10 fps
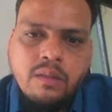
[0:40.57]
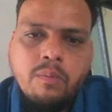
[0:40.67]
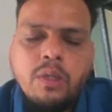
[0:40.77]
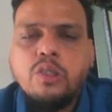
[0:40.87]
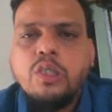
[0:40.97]

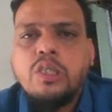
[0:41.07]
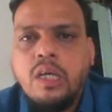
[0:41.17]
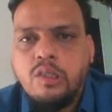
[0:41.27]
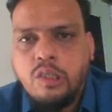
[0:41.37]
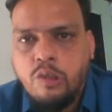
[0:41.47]
purchase
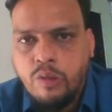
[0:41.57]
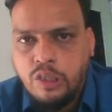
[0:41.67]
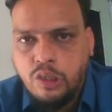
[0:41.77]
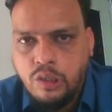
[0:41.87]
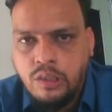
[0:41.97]

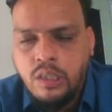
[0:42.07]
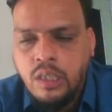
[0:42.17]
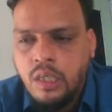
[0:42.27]
consideration.